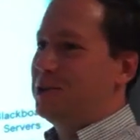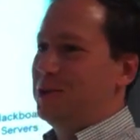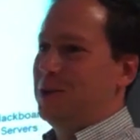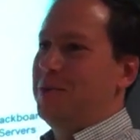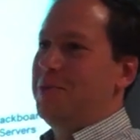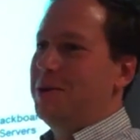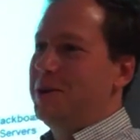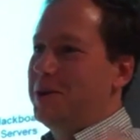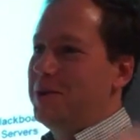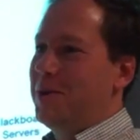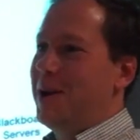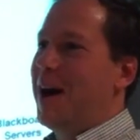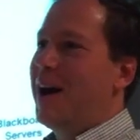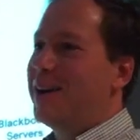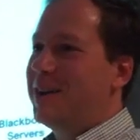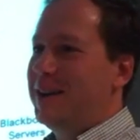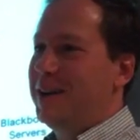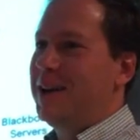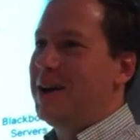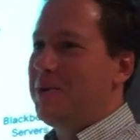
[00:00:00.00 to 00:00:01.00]
distributed
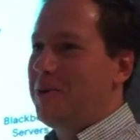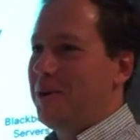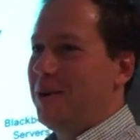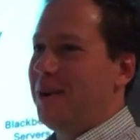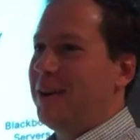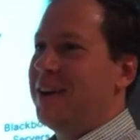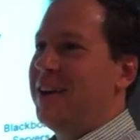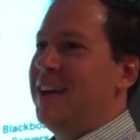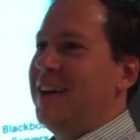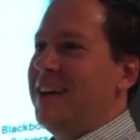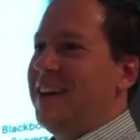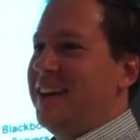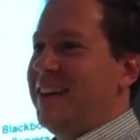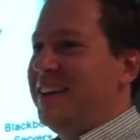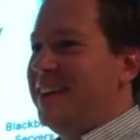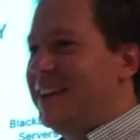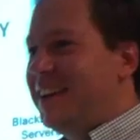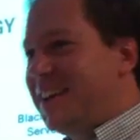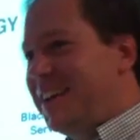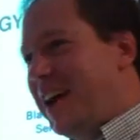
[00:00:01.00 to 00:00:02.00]
routed network
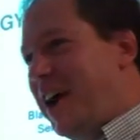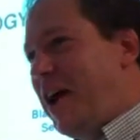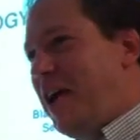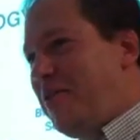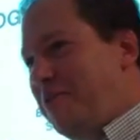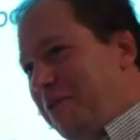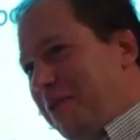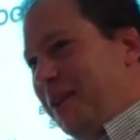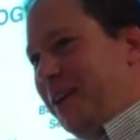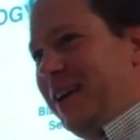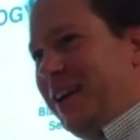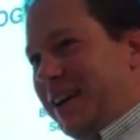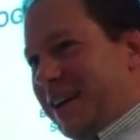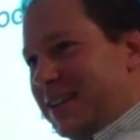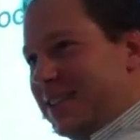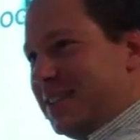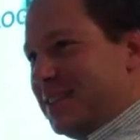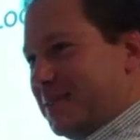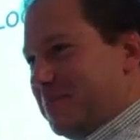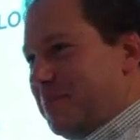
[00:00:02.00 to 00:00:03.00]
that carefully
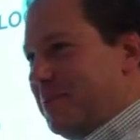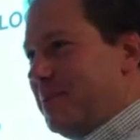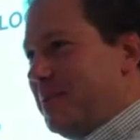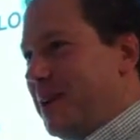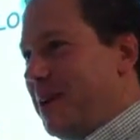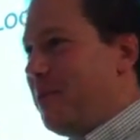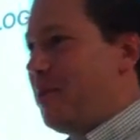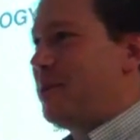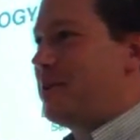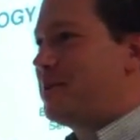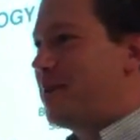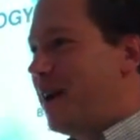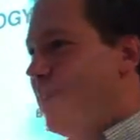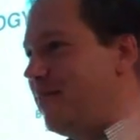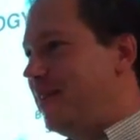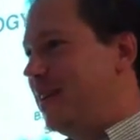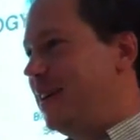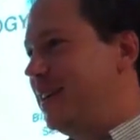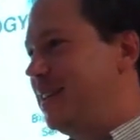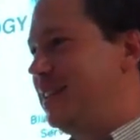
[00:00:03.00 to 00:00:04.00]
gets network
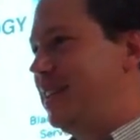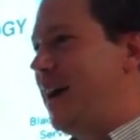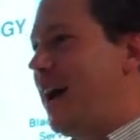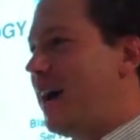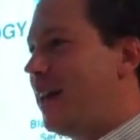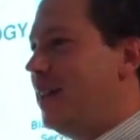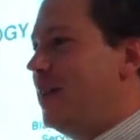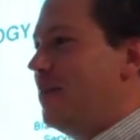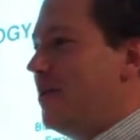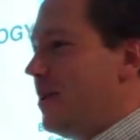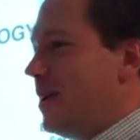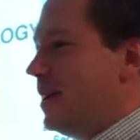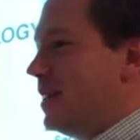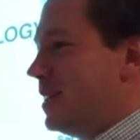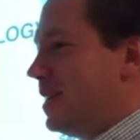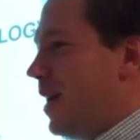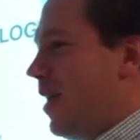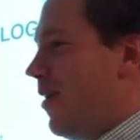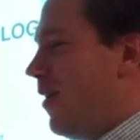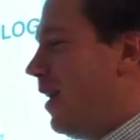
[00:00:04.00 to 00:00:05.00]
traffic exactly where
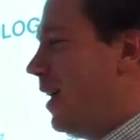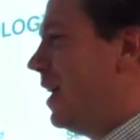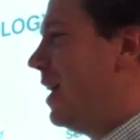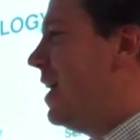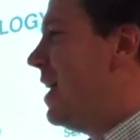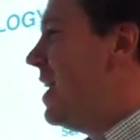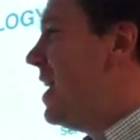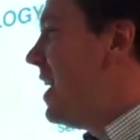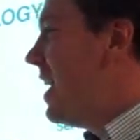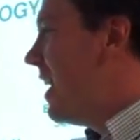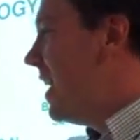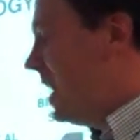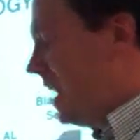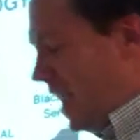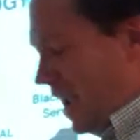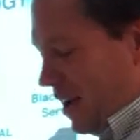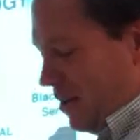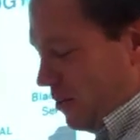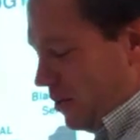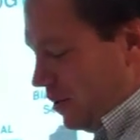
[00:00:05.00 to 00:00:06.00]
it's going,
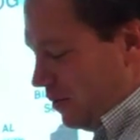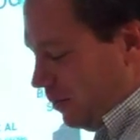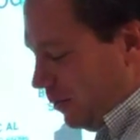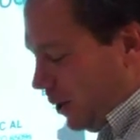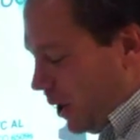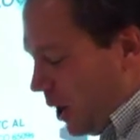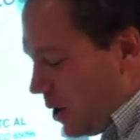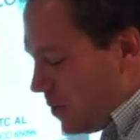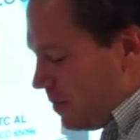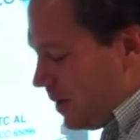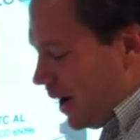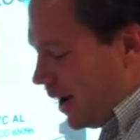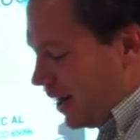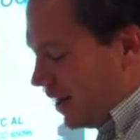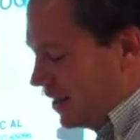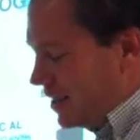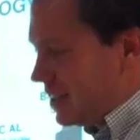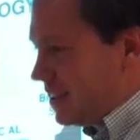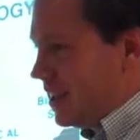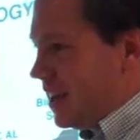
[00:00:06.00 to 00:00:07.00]
and we've load
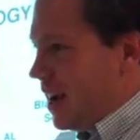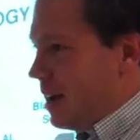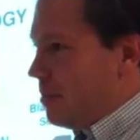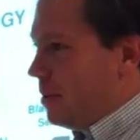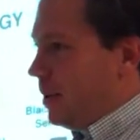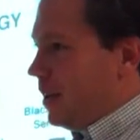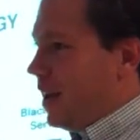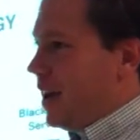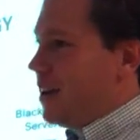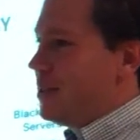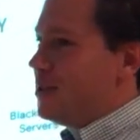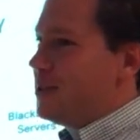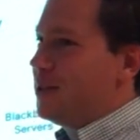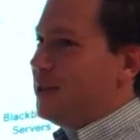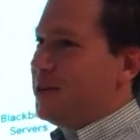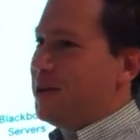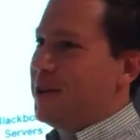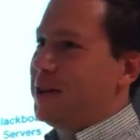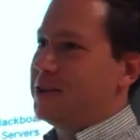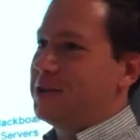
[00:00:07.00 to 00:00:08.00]
balanced the
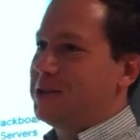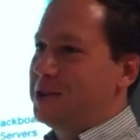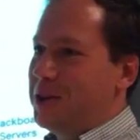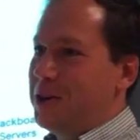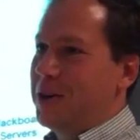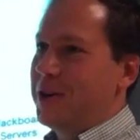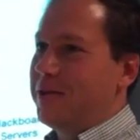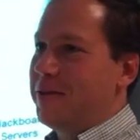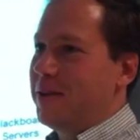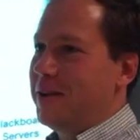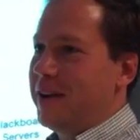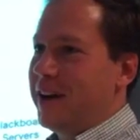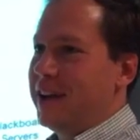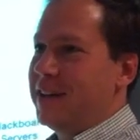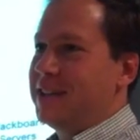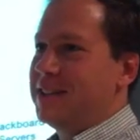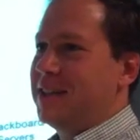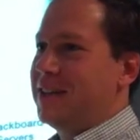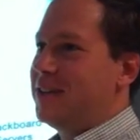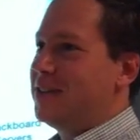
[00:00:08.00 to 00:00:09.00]
application across 2 different
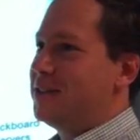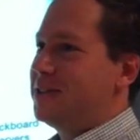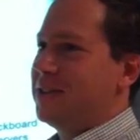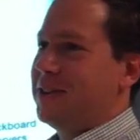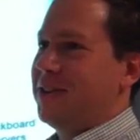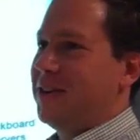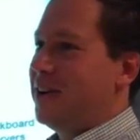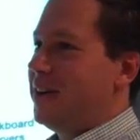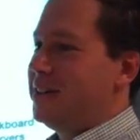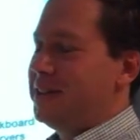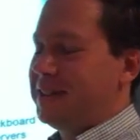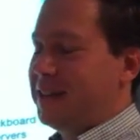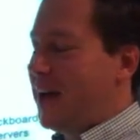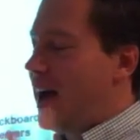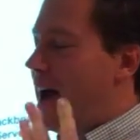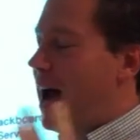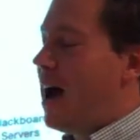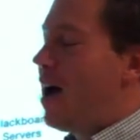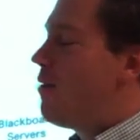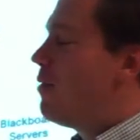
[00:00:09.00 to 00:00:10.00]
data centers across
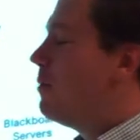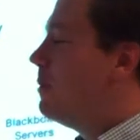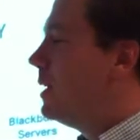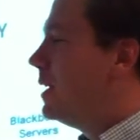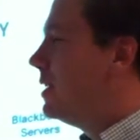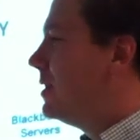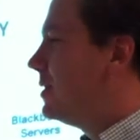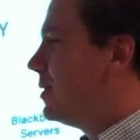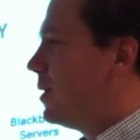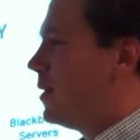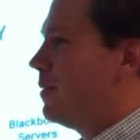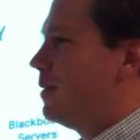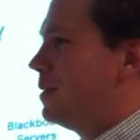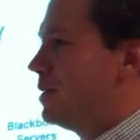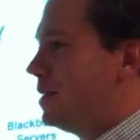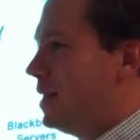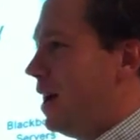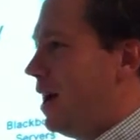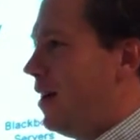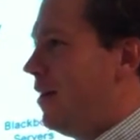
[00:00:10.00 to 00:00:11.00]
however many
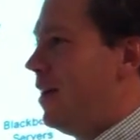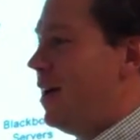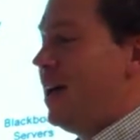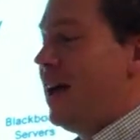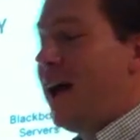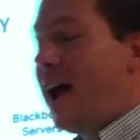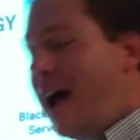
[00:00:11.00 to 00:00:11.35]
servers now,